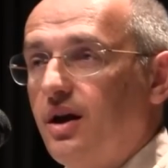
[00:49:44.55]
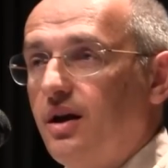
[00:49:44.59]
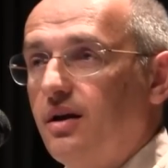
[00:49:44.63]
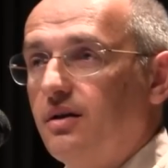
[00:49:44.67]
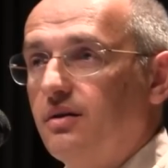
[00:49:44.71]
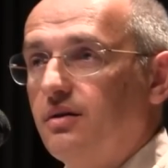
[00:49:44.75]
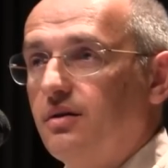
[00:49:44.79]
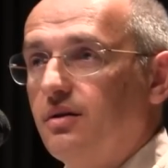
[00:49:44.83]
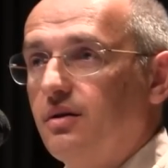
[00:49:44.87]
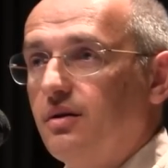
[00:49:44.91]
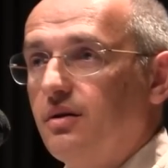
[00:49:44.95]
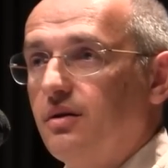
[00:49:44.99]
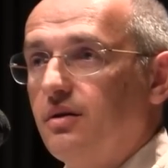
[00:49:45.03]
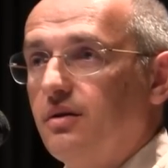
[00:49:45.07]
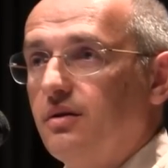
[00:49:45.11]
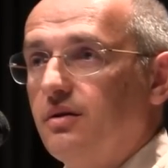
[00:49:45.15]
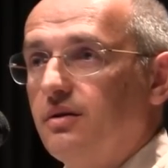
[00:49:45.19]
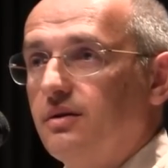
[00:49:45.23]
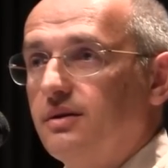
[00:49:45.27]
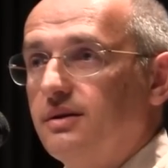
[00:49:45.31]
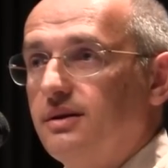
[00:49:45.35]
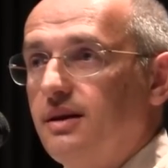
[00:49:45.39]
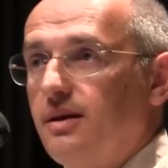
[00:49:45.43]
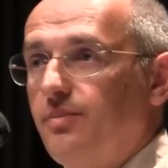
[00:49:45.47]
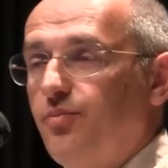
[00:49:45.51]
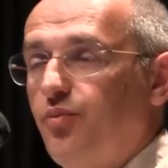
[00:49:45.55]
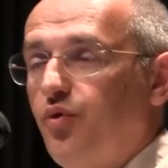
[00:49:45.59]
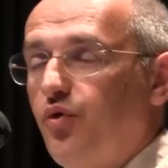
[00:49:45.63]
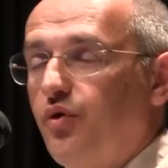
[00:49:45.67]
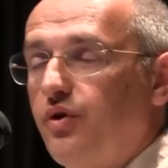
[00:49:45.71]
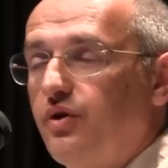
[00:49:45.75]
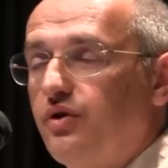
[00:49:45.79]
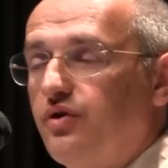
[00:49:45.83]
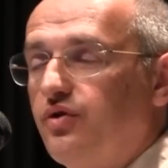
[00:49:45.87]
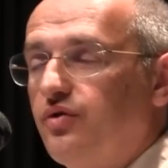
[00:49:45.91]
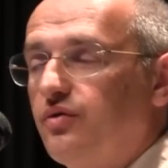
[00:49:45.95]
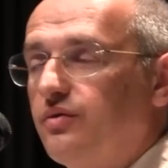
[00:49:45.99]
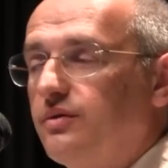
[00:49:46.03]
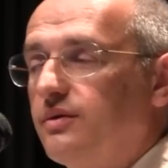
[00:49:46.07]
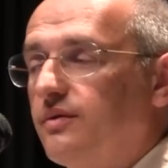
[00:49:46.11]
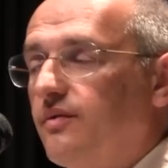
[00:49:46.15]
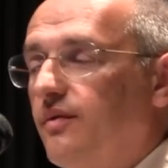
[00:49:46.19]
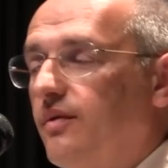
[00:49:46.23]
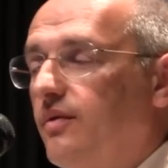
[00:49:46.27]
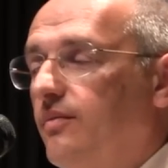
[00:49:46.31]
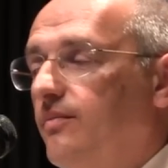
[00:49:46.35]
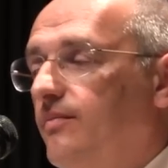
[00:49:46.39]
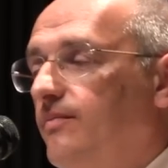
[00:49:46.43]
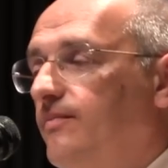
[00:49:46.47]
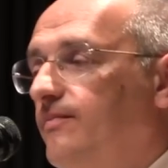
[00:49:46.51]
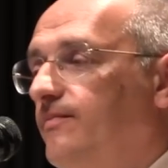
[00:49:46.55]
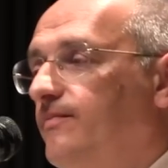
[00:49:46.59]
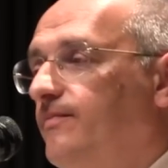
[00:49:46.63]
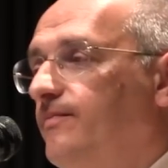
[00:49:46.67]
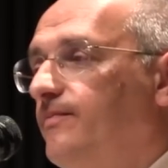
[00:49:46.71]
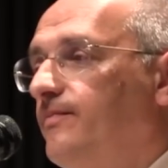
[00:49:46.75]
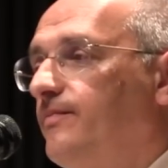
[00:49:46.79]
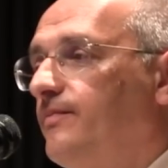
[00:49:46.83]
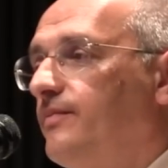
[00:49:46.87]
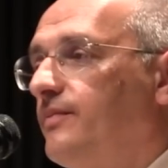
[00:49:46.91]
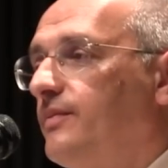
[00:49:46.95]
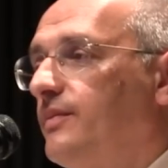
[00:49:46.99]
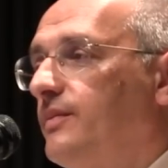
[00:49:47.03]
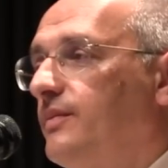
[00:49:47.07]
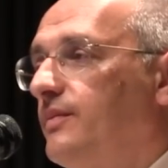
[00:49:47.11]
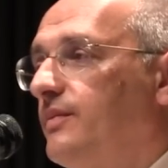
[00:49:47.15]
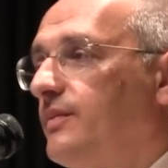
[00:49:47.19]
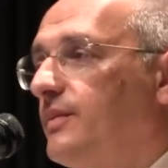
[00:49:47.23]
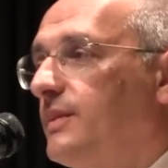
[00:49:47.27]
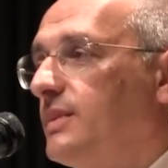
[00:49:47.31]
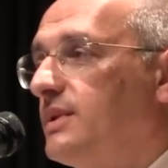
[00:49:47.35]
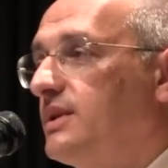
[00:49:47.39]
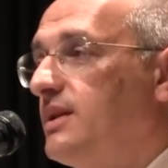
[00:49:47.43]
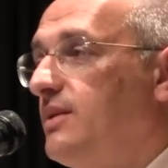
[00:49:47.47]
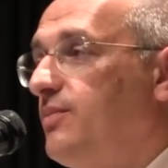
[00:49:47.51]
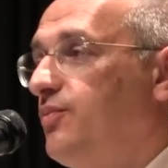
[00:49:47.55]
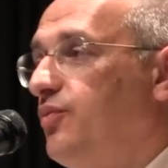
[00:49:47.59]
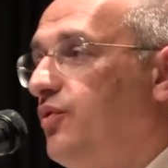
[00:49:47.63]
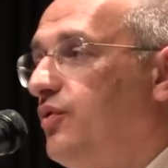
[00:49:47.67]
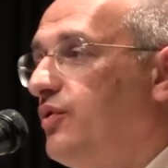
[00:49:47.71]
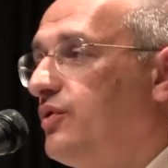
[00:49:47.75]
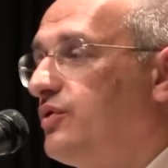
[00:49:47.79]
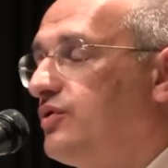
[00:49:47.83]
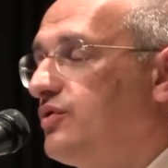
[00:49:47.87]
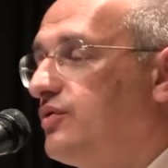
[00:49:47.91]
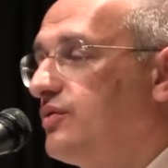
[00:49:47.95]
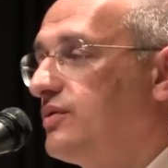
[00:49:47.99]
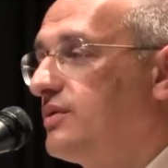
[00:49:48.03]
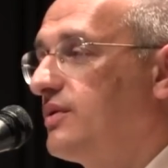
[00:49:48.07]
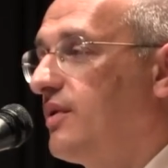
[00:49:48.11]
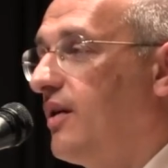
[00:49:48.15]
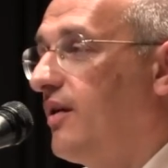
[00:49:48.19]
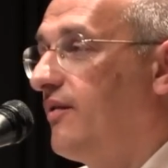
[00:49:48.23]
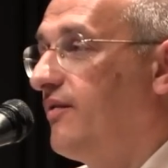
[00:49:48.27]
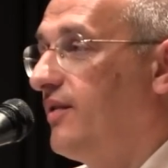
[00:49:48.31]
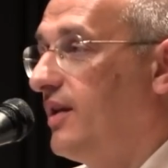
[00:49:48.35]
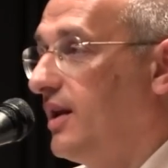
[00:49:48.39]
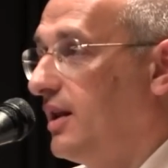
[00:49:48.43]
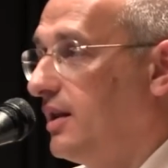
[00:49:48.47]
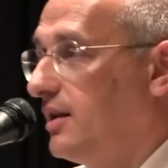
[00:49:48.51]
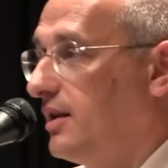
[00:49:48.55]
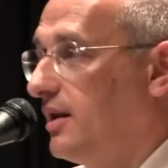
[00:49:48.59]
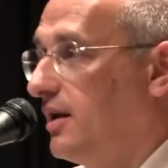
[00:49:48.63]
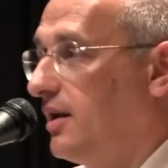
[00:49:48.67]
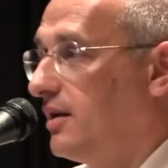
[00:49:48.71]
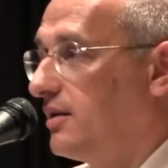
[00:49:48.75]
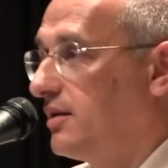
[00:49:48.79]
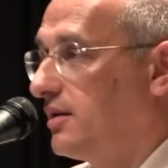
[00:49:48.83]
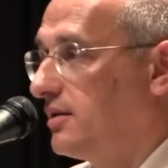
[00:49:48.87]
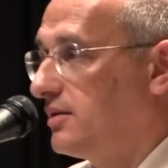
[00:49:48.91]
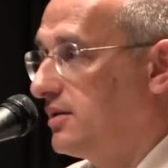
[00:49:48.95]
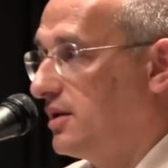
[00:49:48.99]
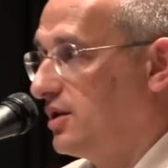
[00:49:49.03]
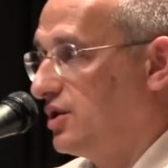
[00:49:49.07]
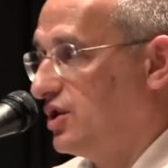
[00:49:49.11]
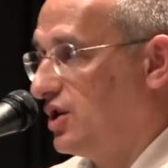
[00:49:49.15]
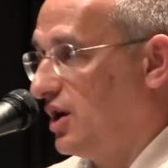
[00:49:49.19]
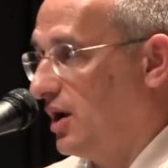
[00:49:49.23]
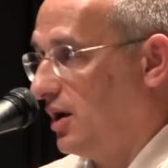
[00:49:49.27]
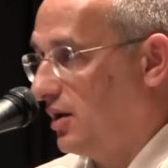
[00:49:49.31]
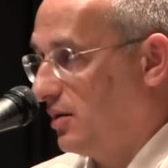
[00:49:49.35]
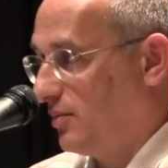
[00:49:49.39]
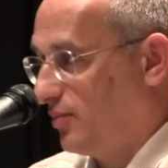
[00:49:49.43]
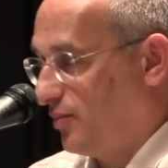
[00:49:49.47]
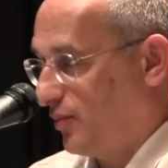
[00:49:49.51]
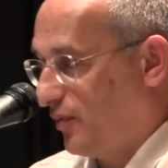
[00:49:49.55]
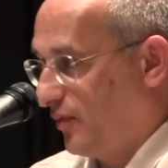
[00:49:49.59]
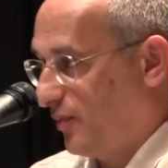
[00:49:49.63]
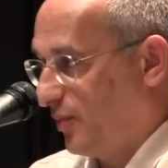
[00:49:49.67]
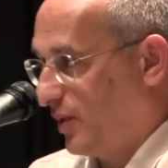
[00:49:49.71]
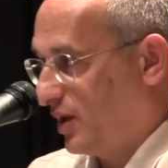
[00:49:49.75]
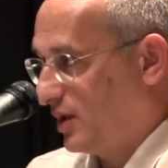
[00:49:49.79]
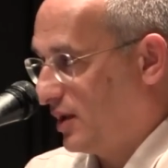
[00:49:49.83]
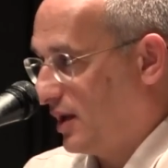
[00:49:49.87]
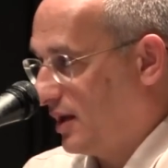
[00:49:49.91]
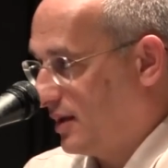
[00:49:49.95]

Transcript: Believing in a man, in your husband, it's a blind feeling.